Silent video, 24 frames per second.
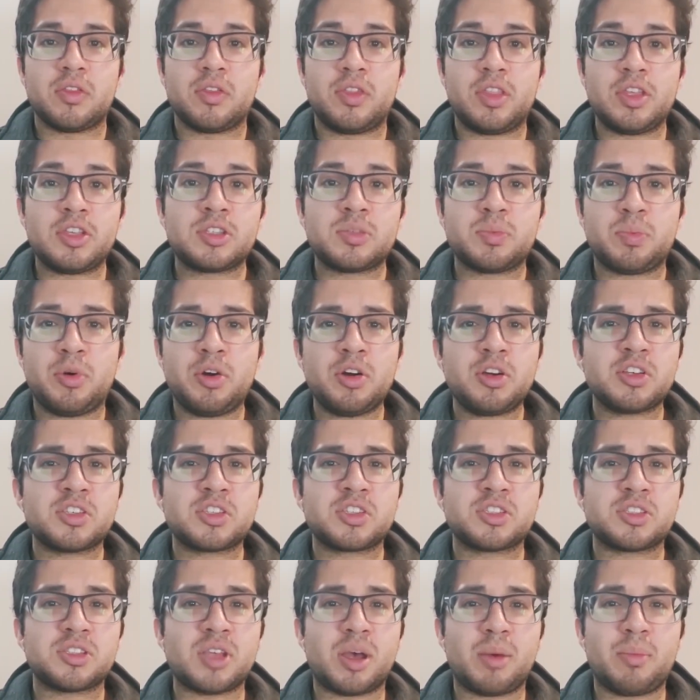this book
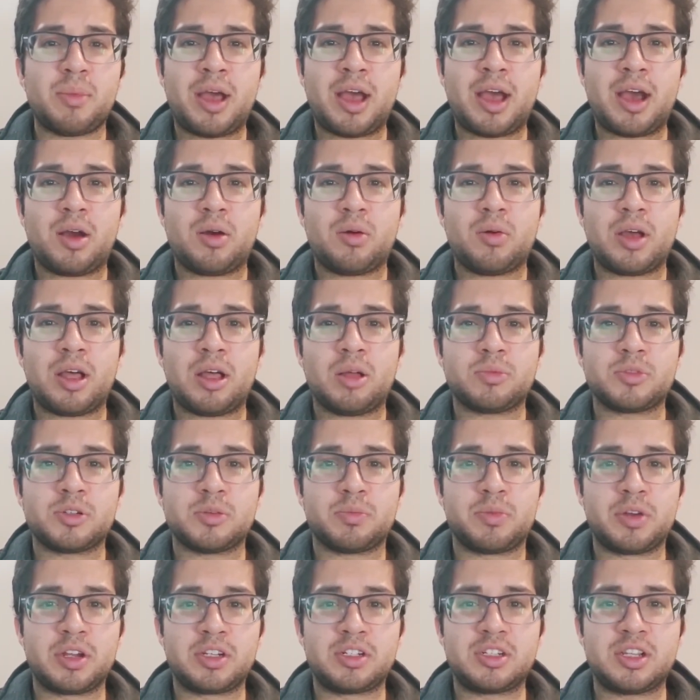somehow helped
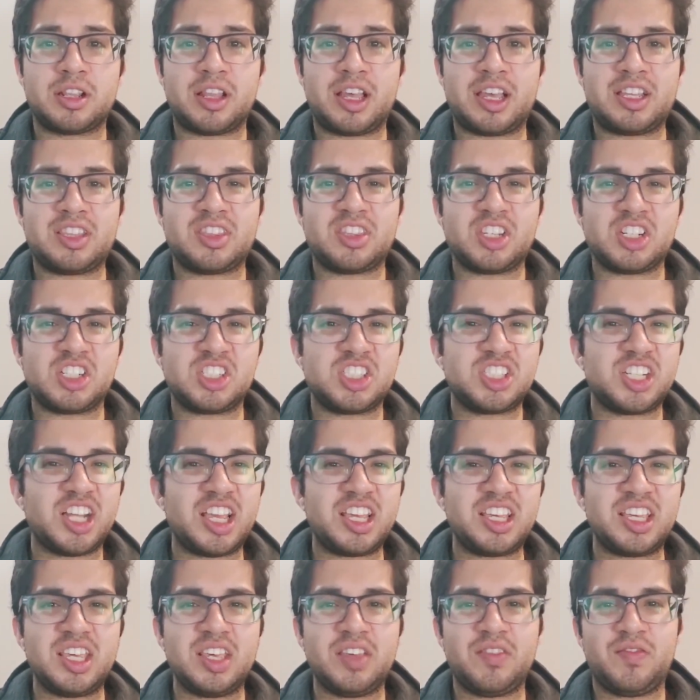bring to light the
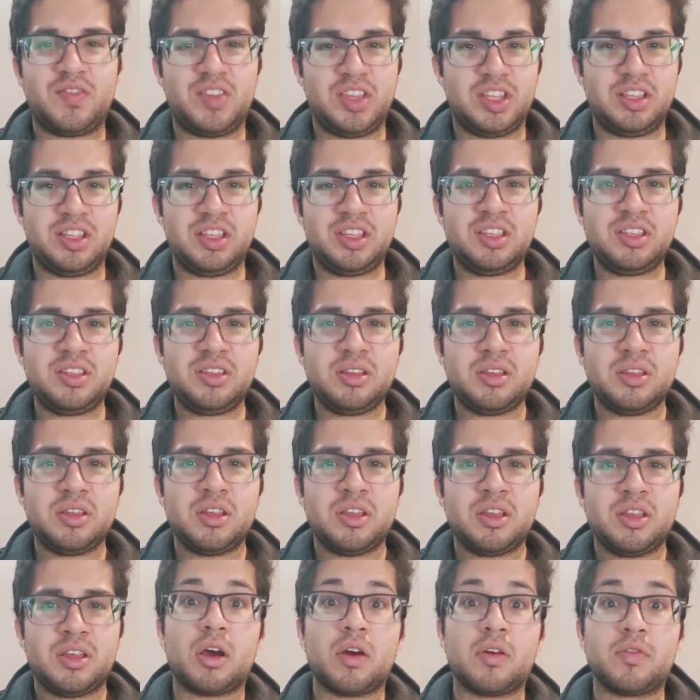shaky feeling
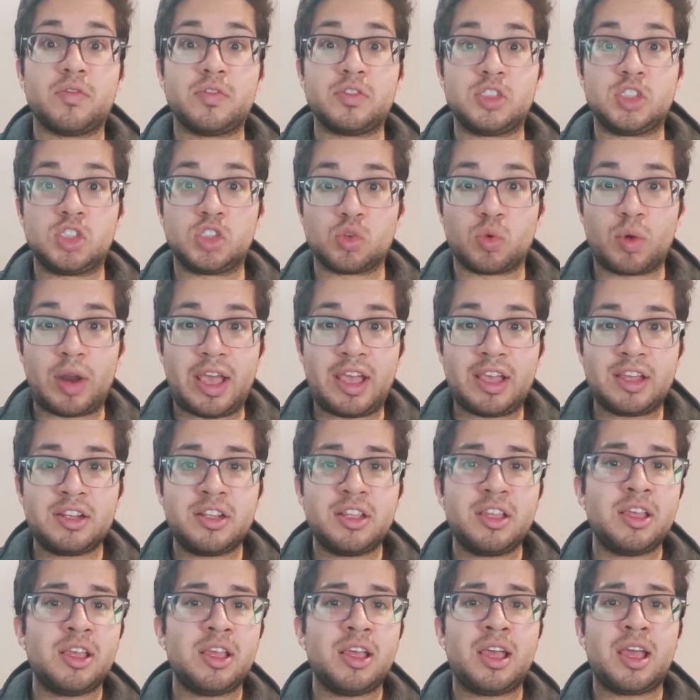of
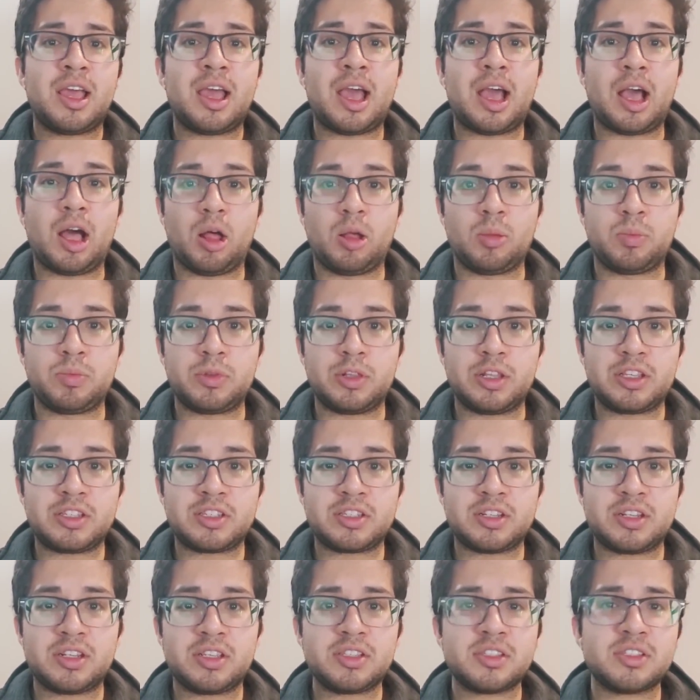dread,
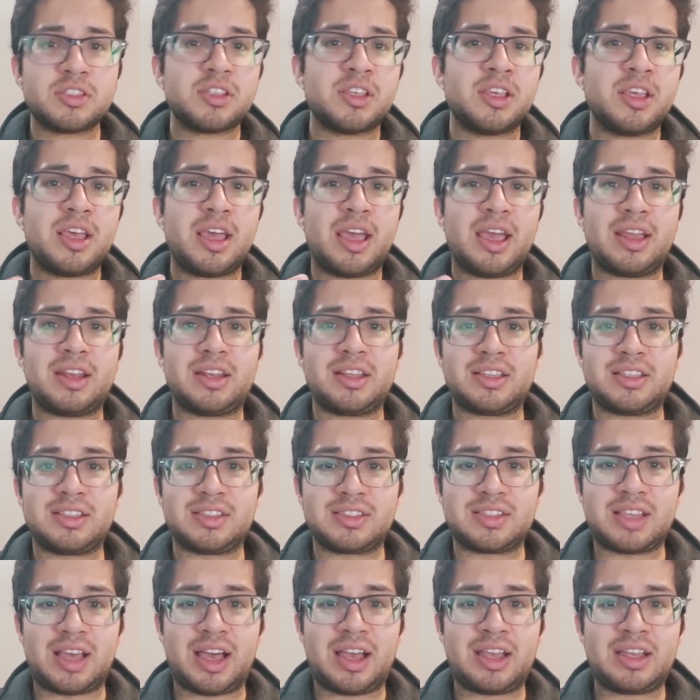helplessness, and
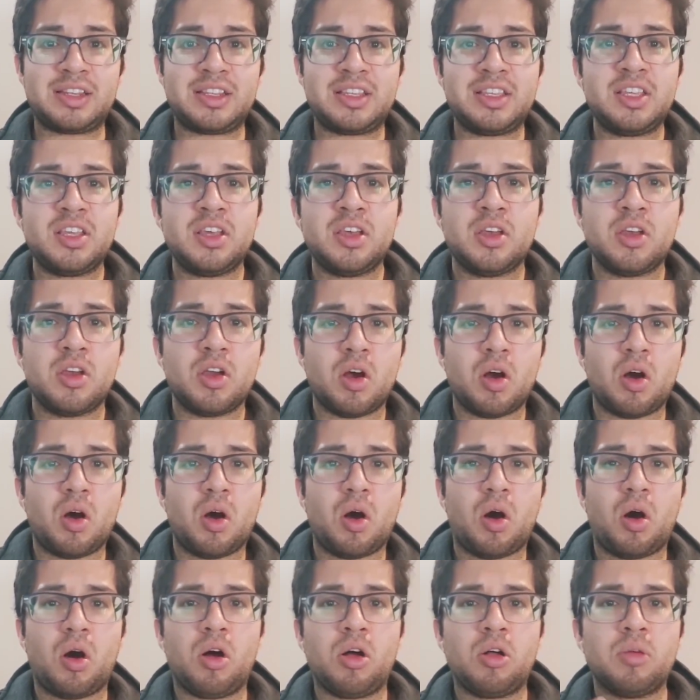anxiety
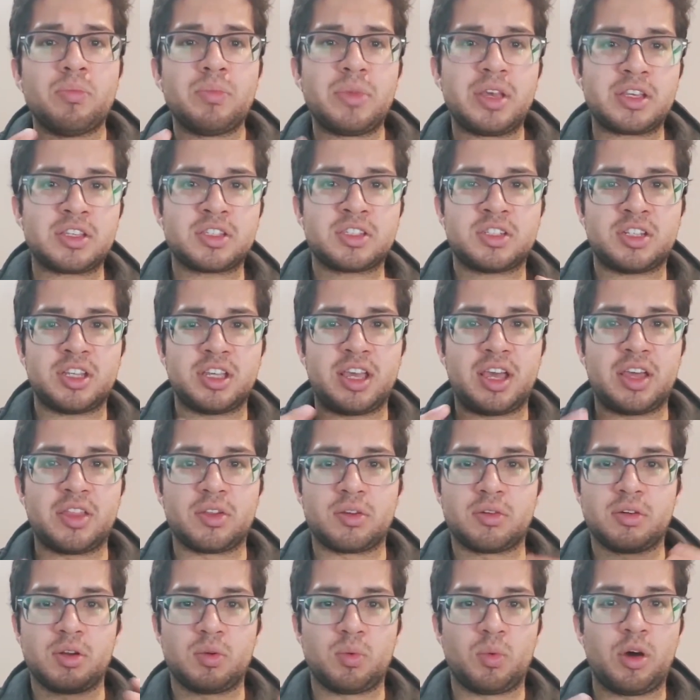all mixed
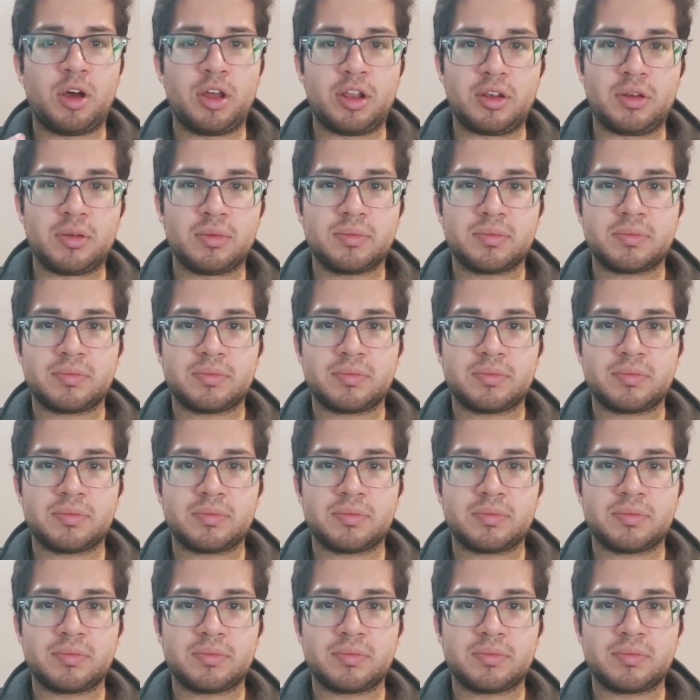together in one.